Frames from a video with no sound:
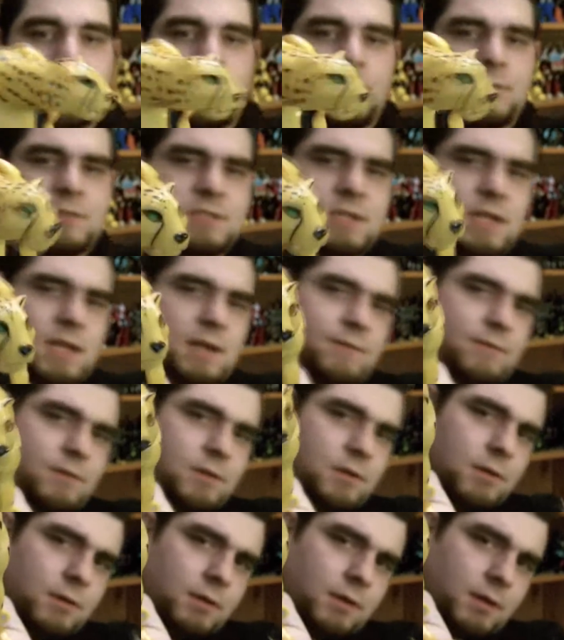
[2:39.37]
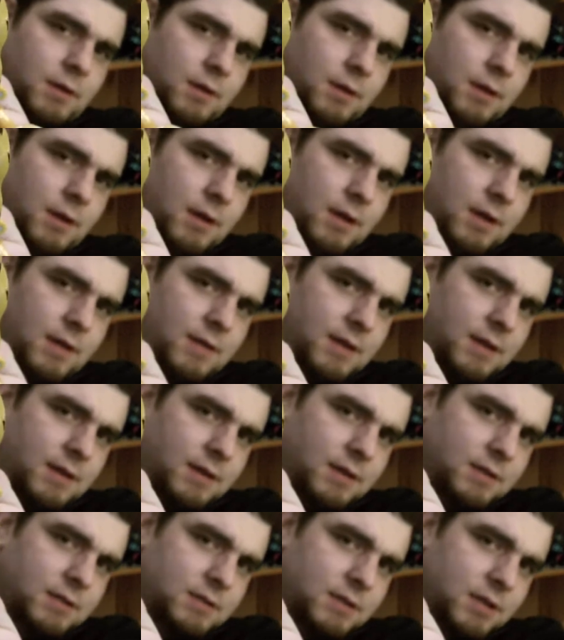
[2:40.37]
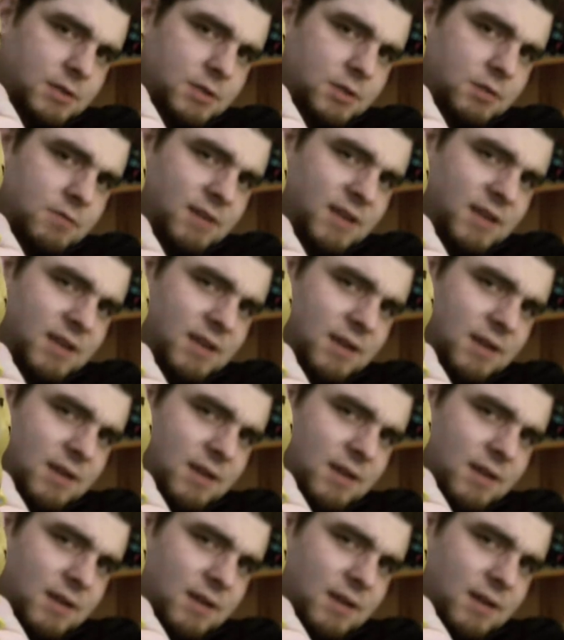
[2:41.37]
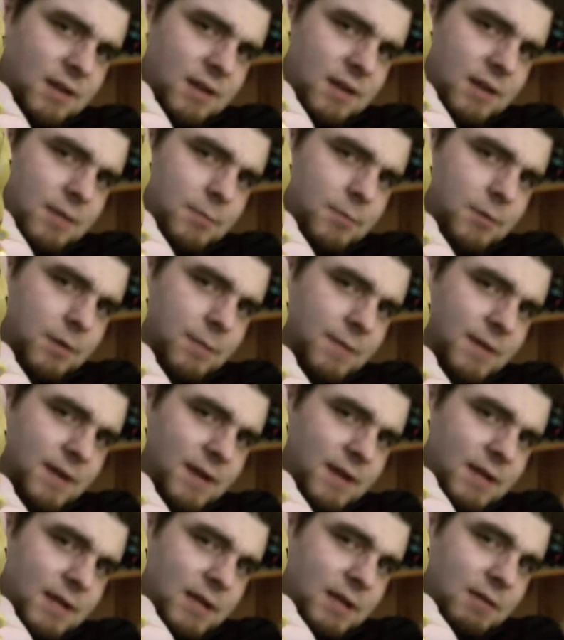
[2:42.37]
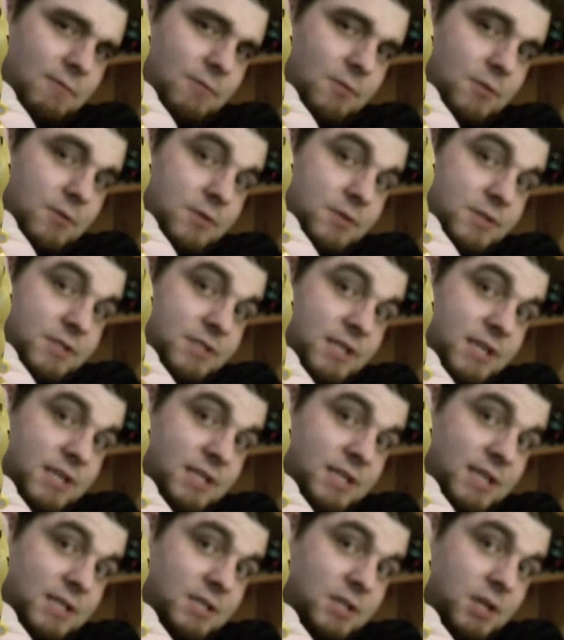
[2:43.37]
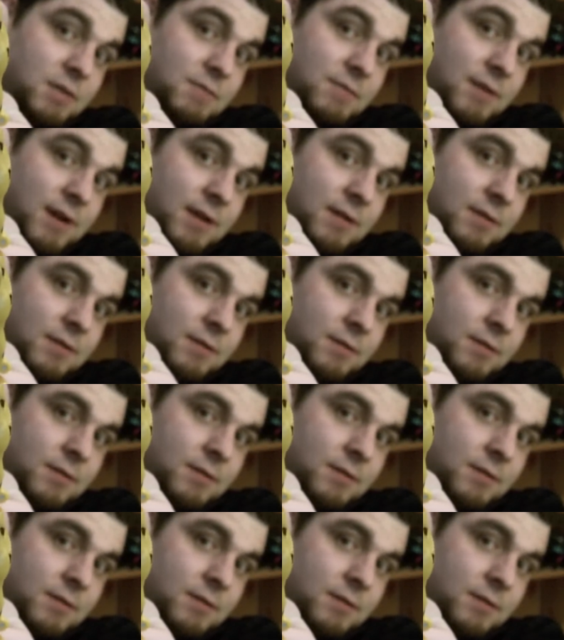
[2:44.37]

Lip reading: Obviously, if you look, and then his eyes are green, you pull it back, he roars, and they turn red.